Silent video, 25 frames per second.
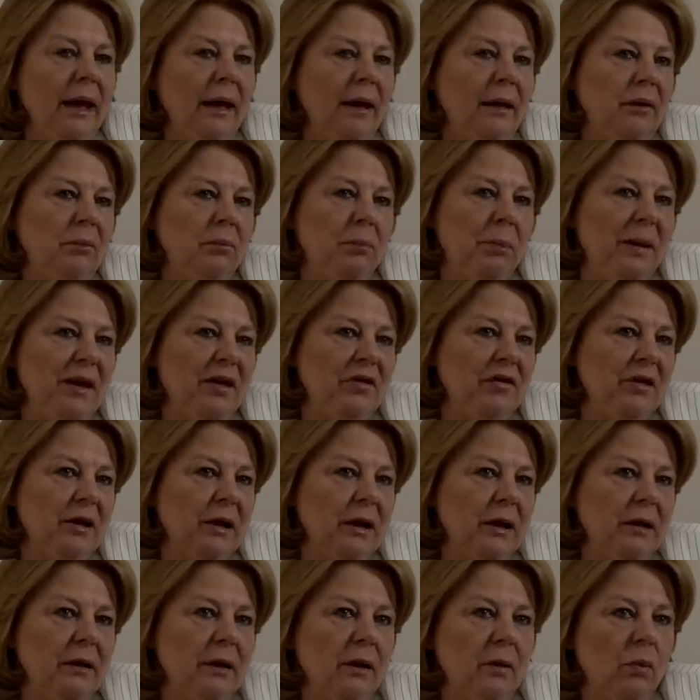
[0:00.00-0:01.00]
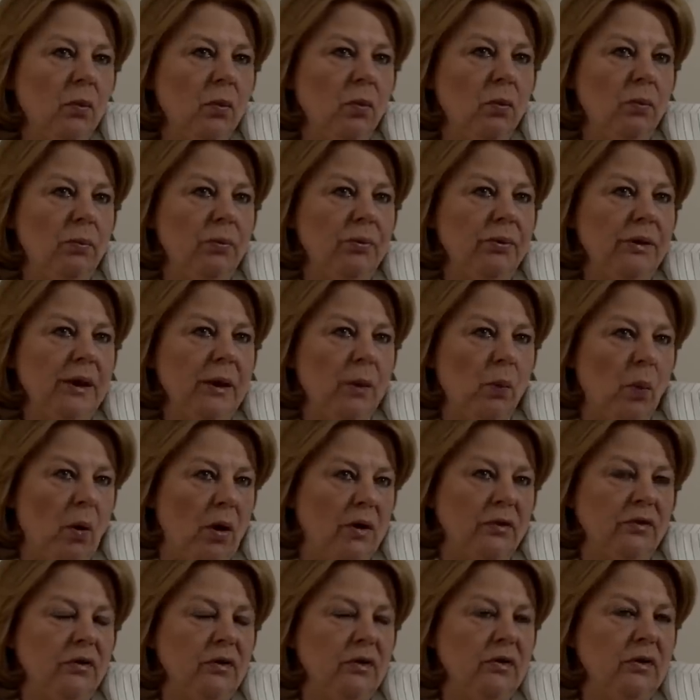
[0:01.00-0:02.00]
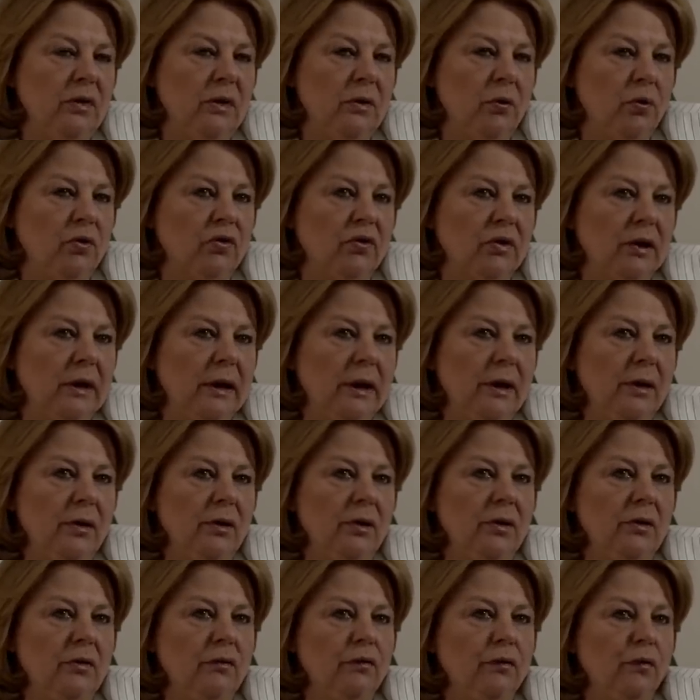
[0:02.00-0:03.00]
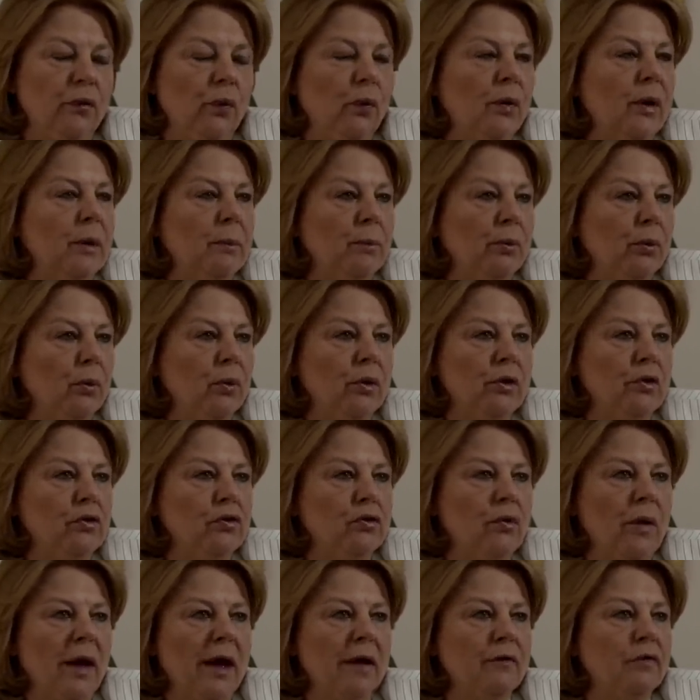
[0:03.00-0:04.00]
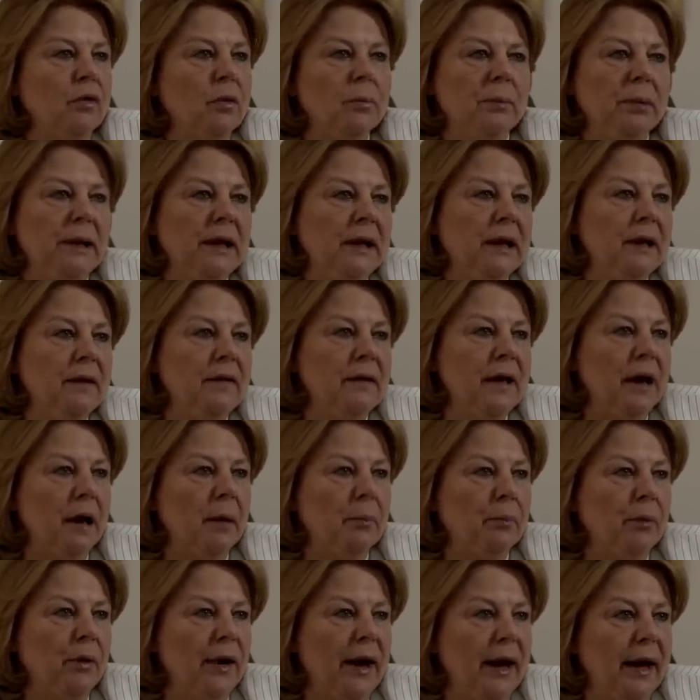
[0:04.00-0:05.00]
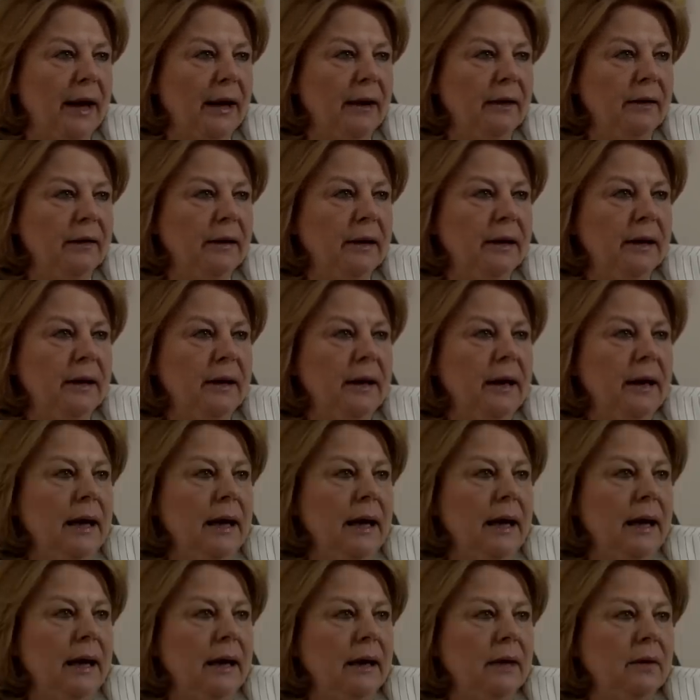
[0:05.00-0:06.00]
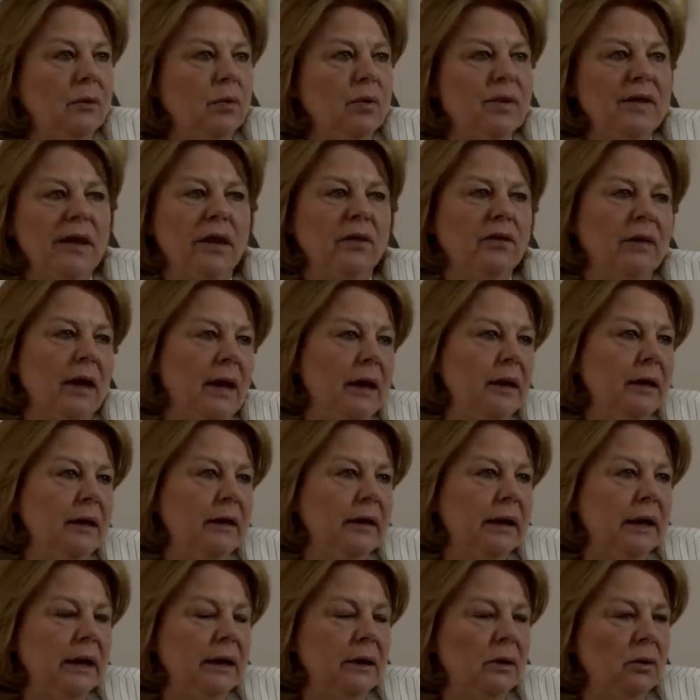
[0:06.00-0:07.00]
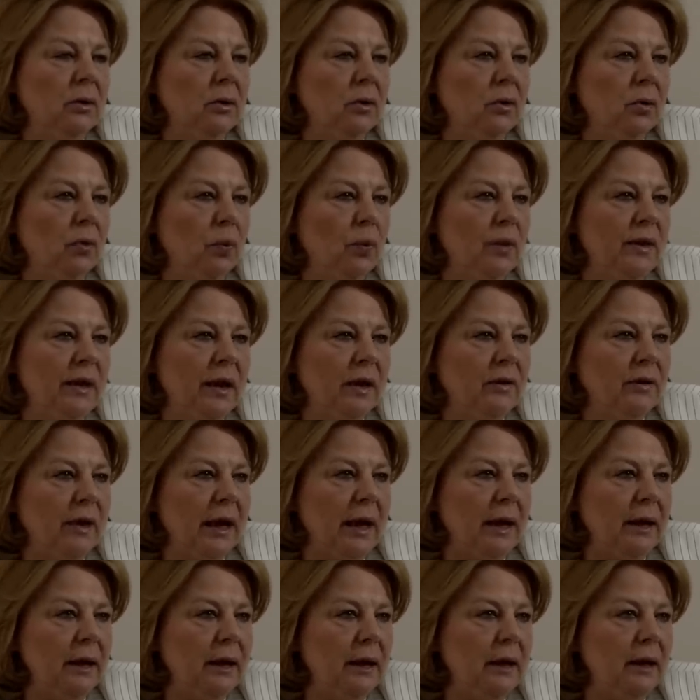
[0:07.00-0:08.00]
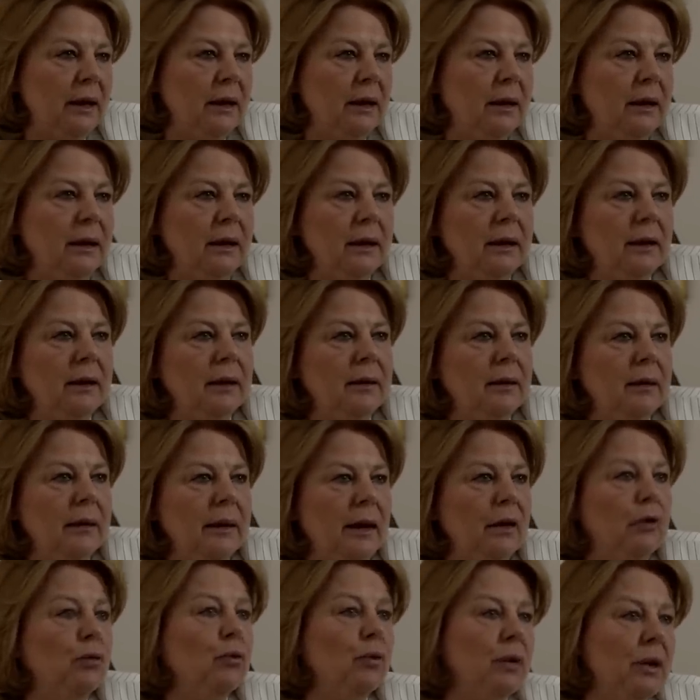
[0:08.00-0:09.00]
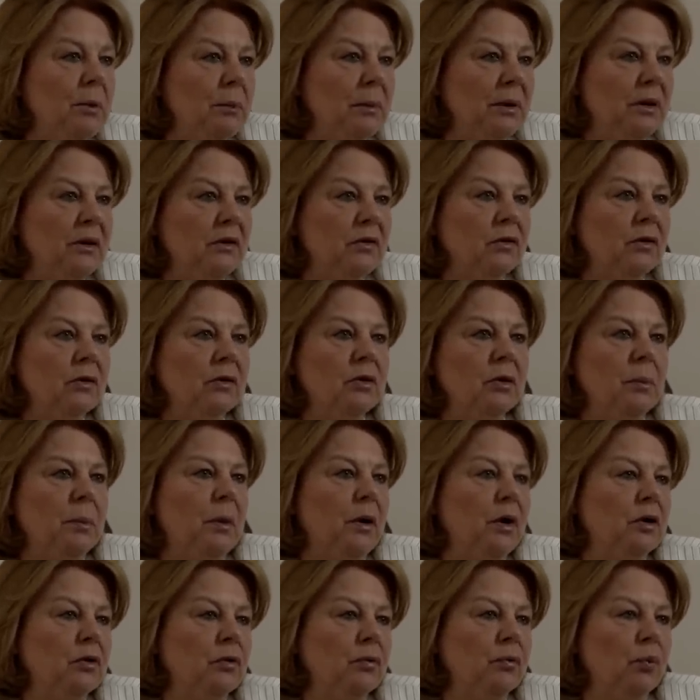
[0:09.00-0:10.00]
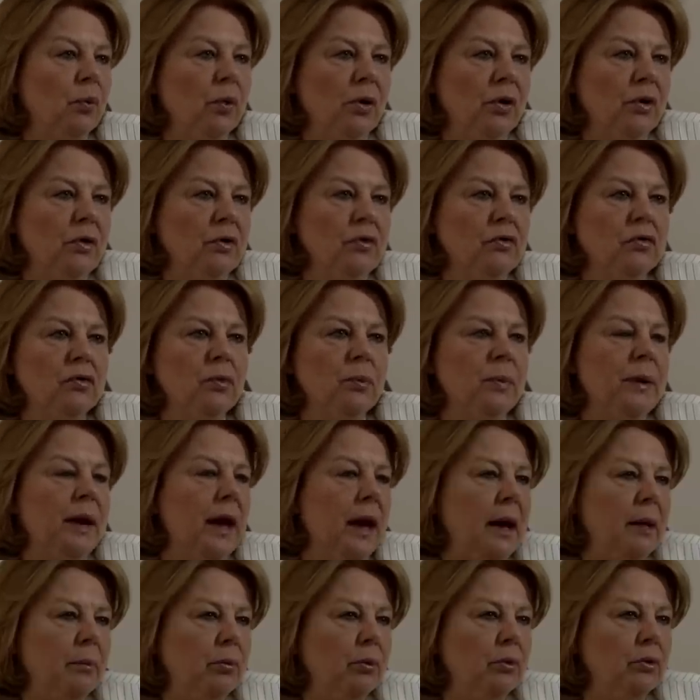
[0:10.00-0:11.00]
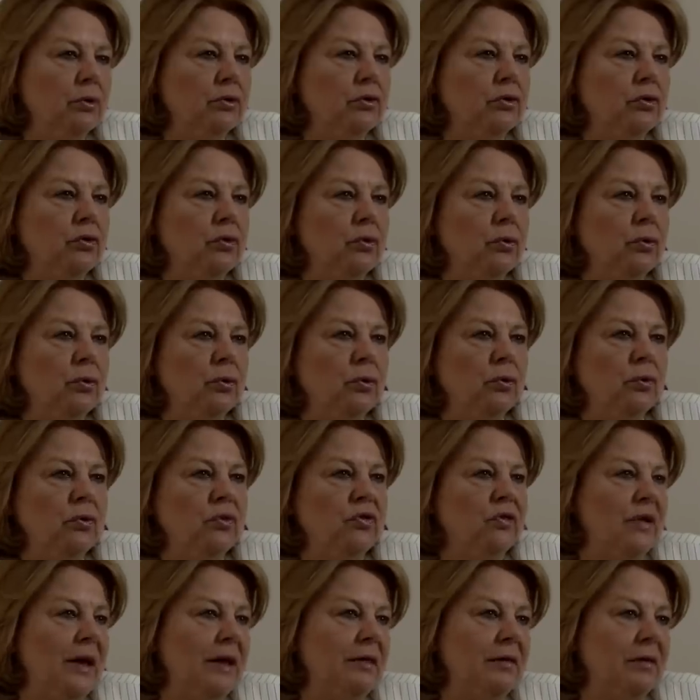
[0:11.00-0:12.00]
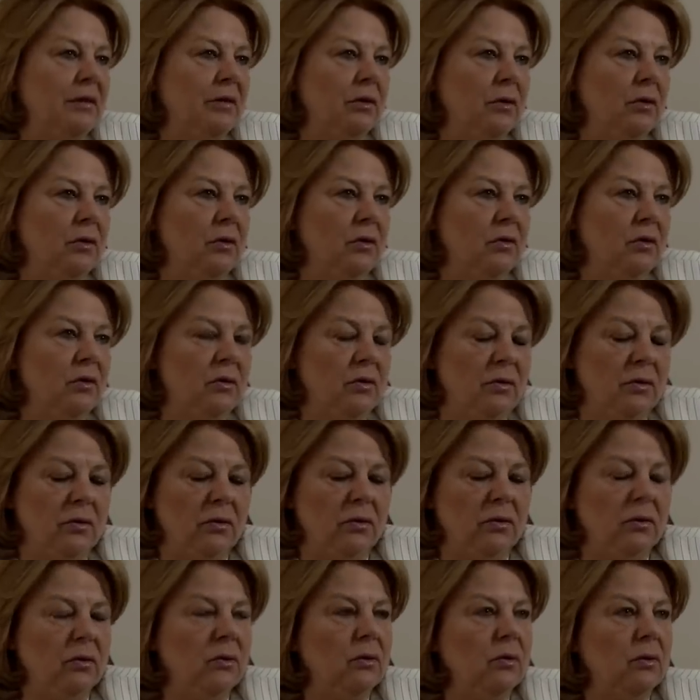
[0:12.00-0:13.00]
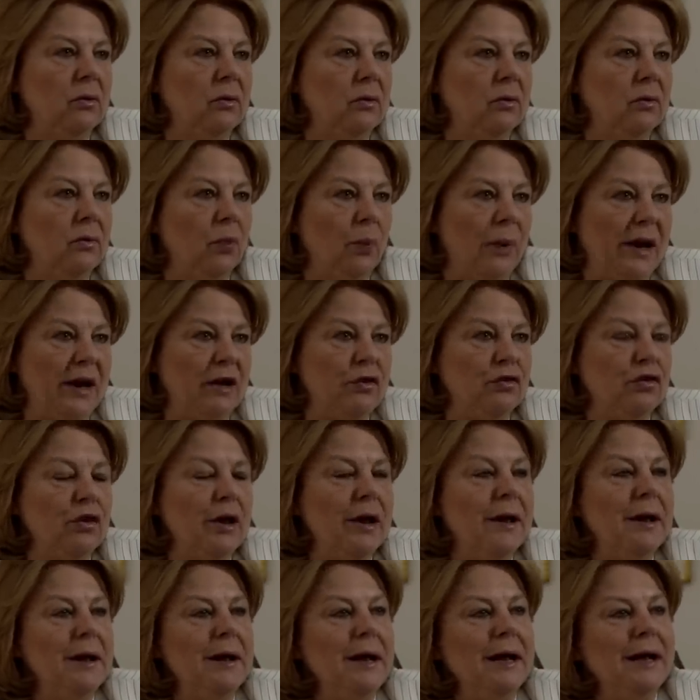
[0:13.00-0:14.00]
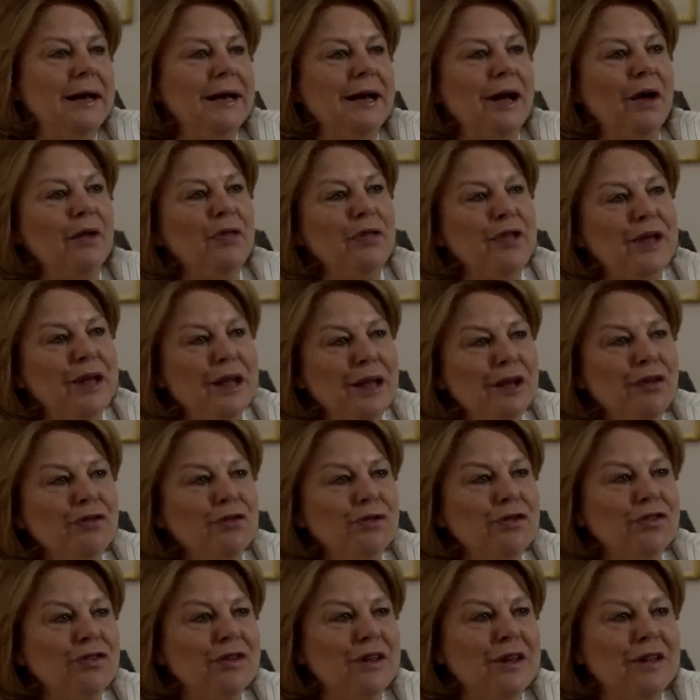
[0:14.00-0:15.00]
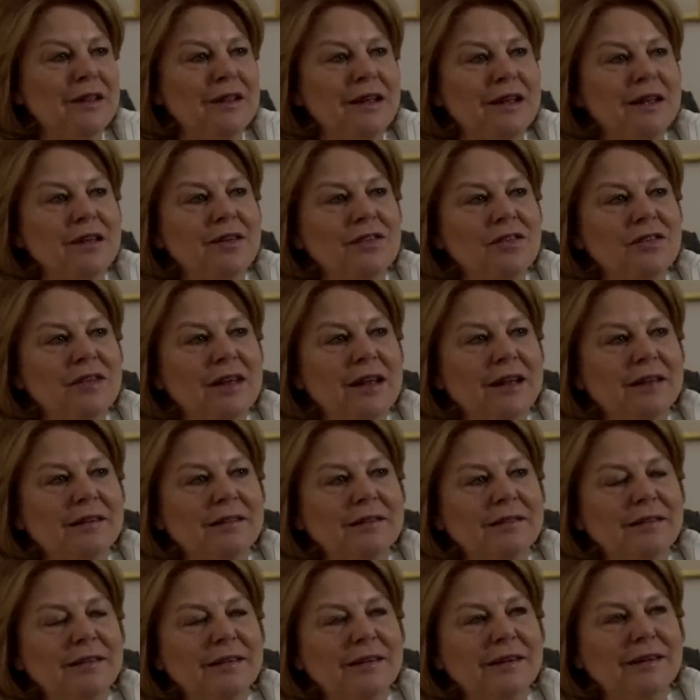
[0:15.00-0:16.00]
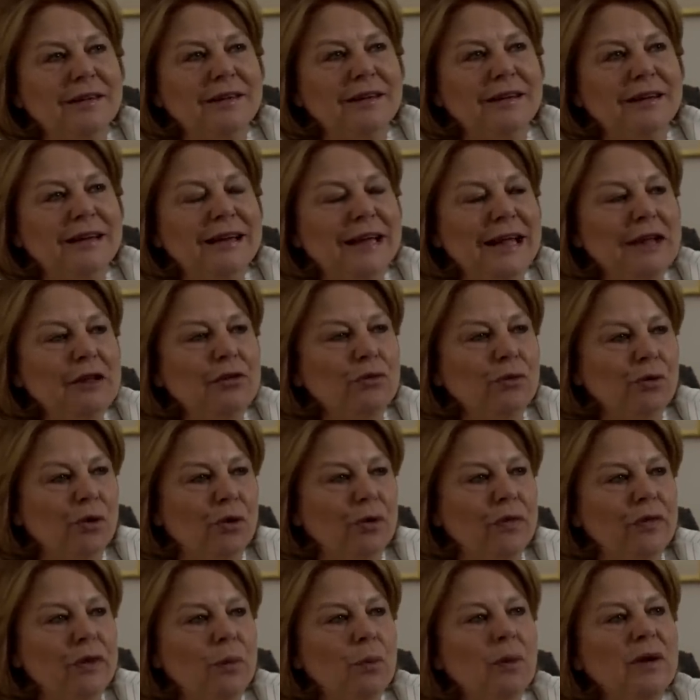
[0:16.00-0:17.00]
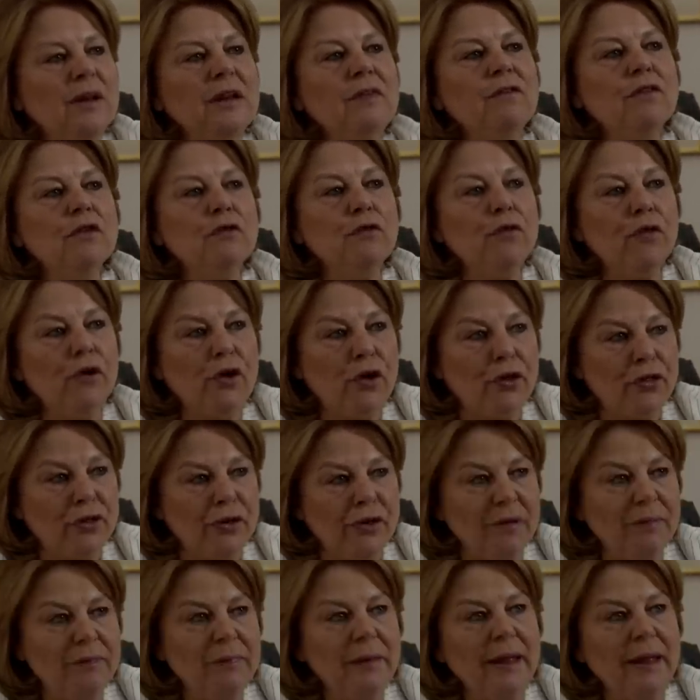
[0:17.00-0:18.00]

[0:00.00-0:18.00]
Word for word: And basically, they, they wanted, it was cleared for employers to have completely the upper hand and without any dialogue or without any agreement on the part of workers to be able to set the, the, the wage. Now, the interesting thing is that uh, later on they went even further.